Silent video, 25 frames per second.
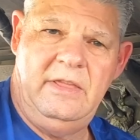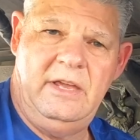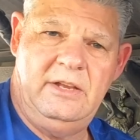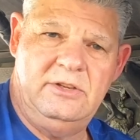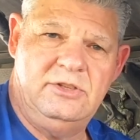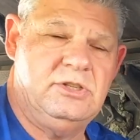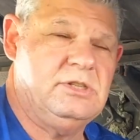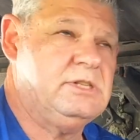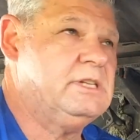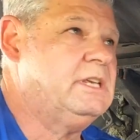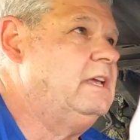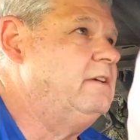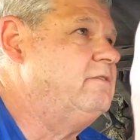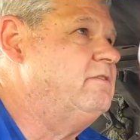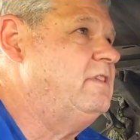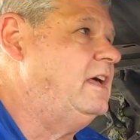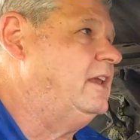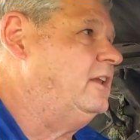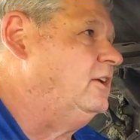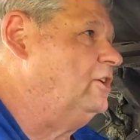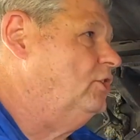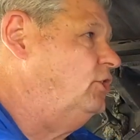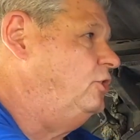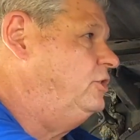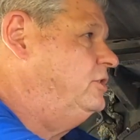then just give
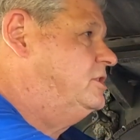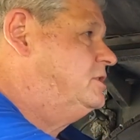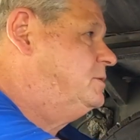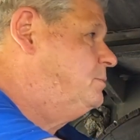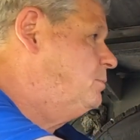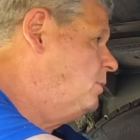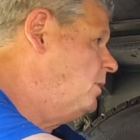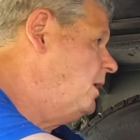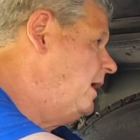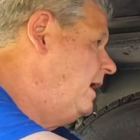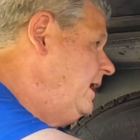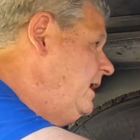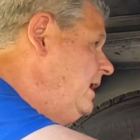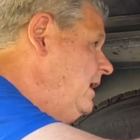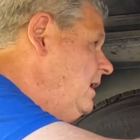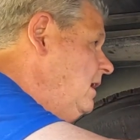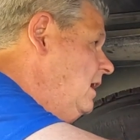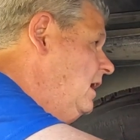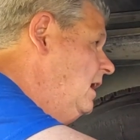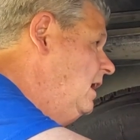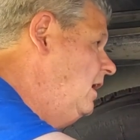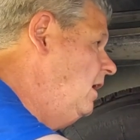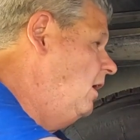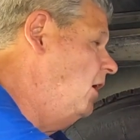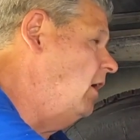that a good spray
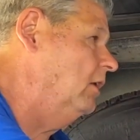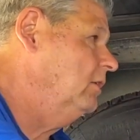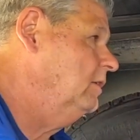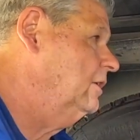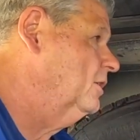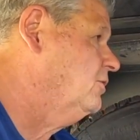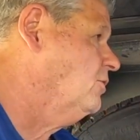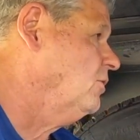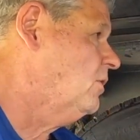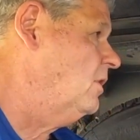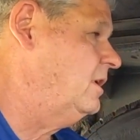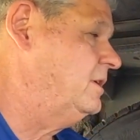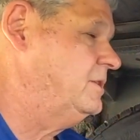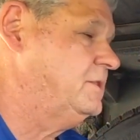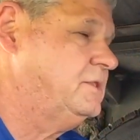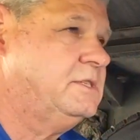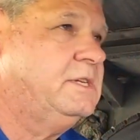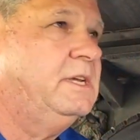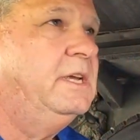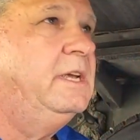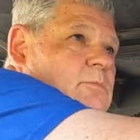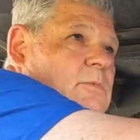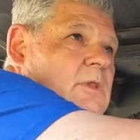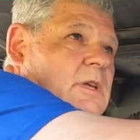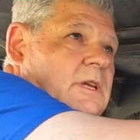all
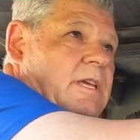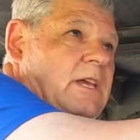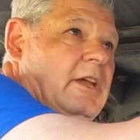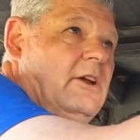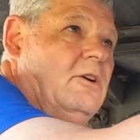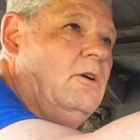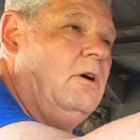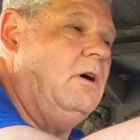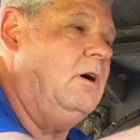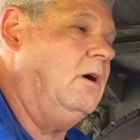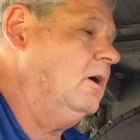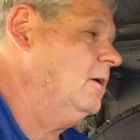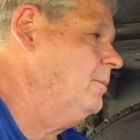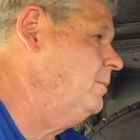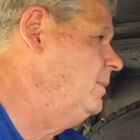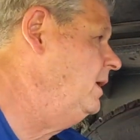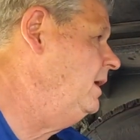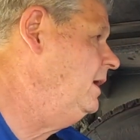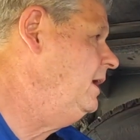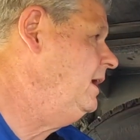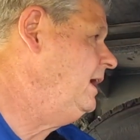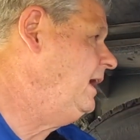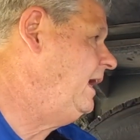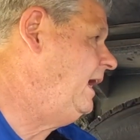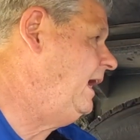across the gear arm
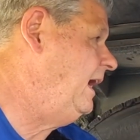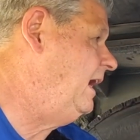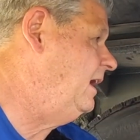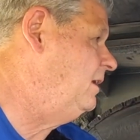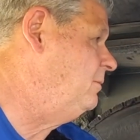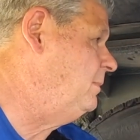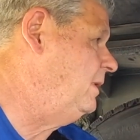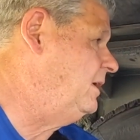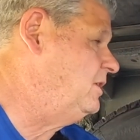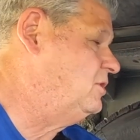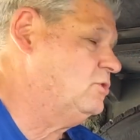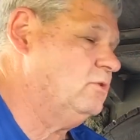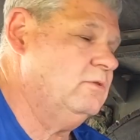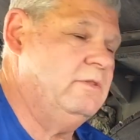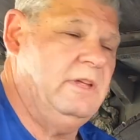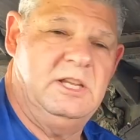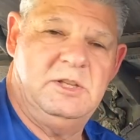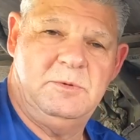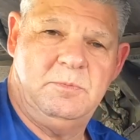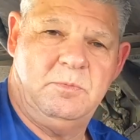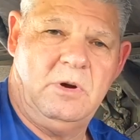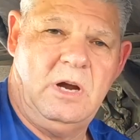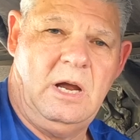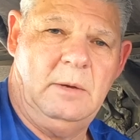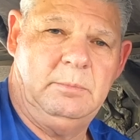and make sure
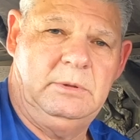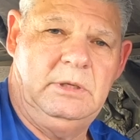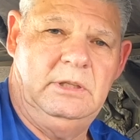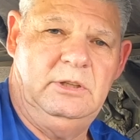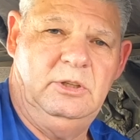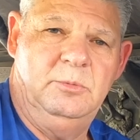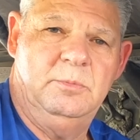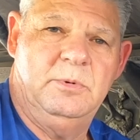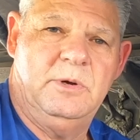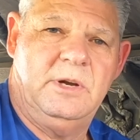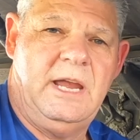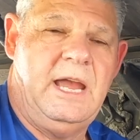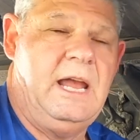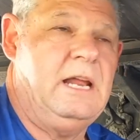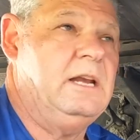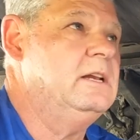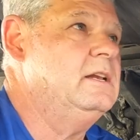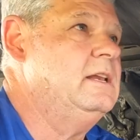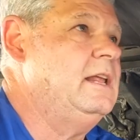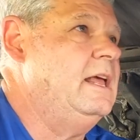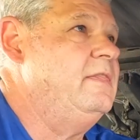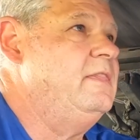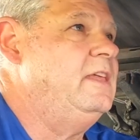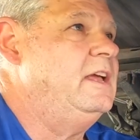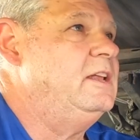that's properly
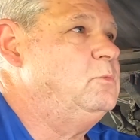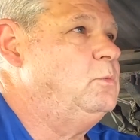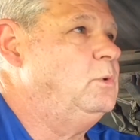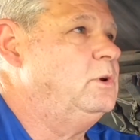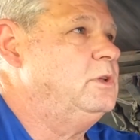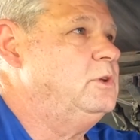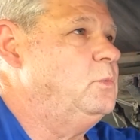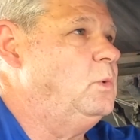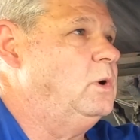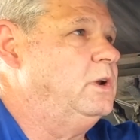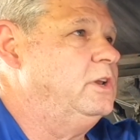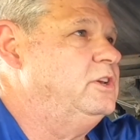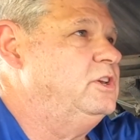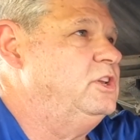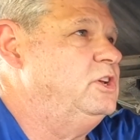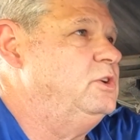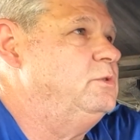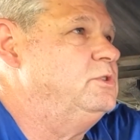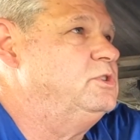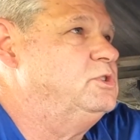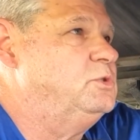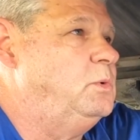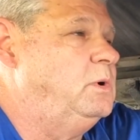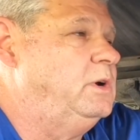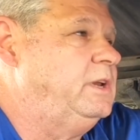lubricated. And then what you want to do
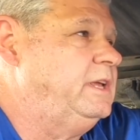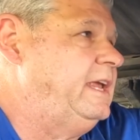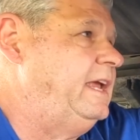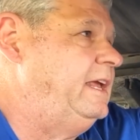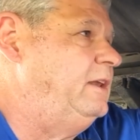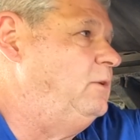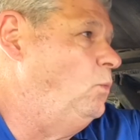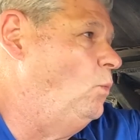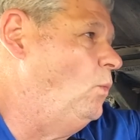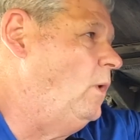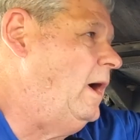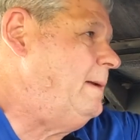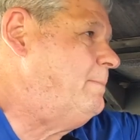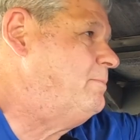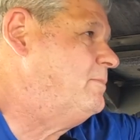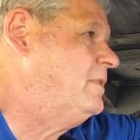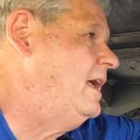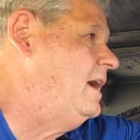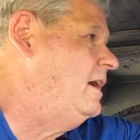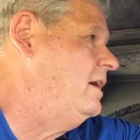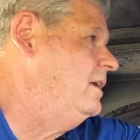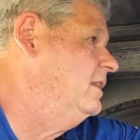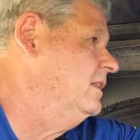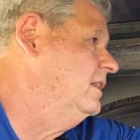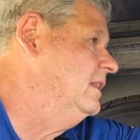is you want to get and wipe
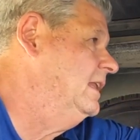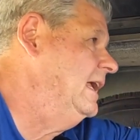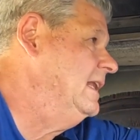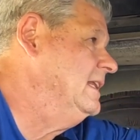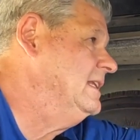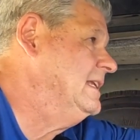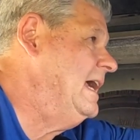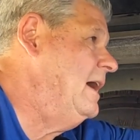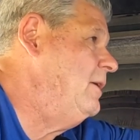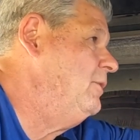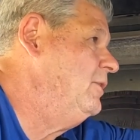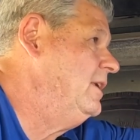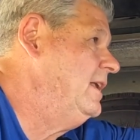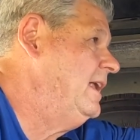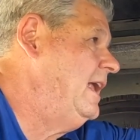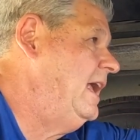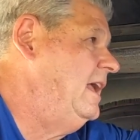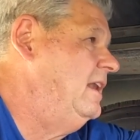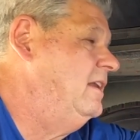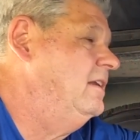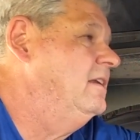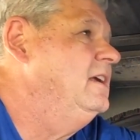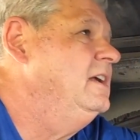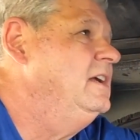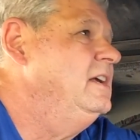that down
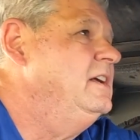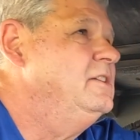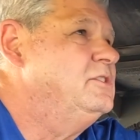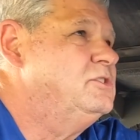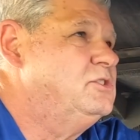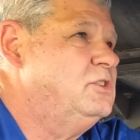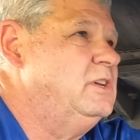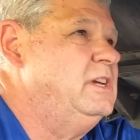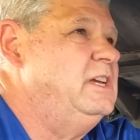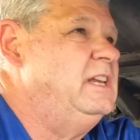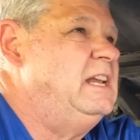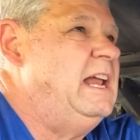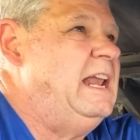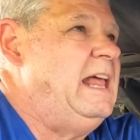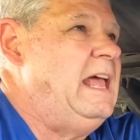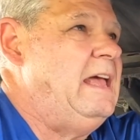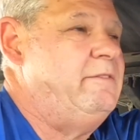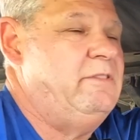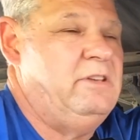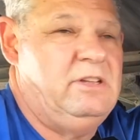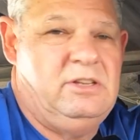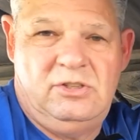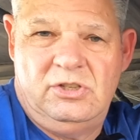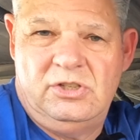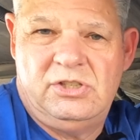again, so you're not
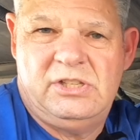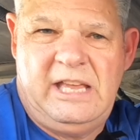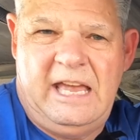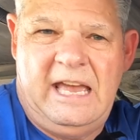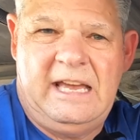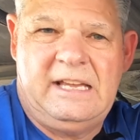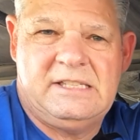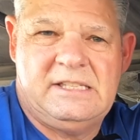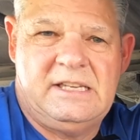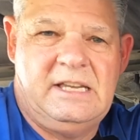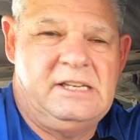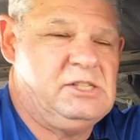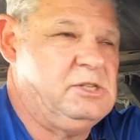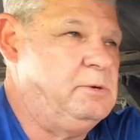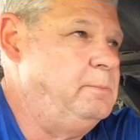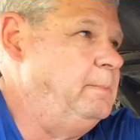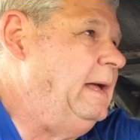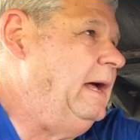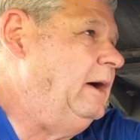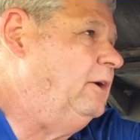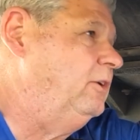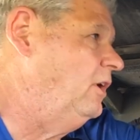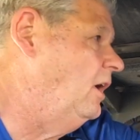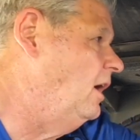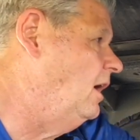having just excess
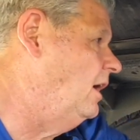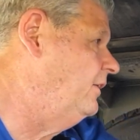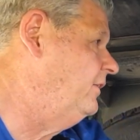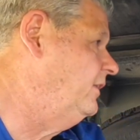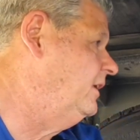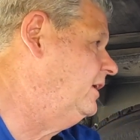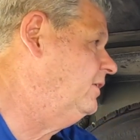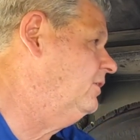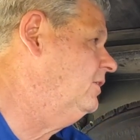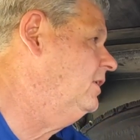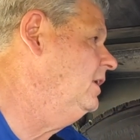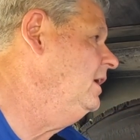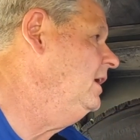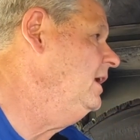amount on there.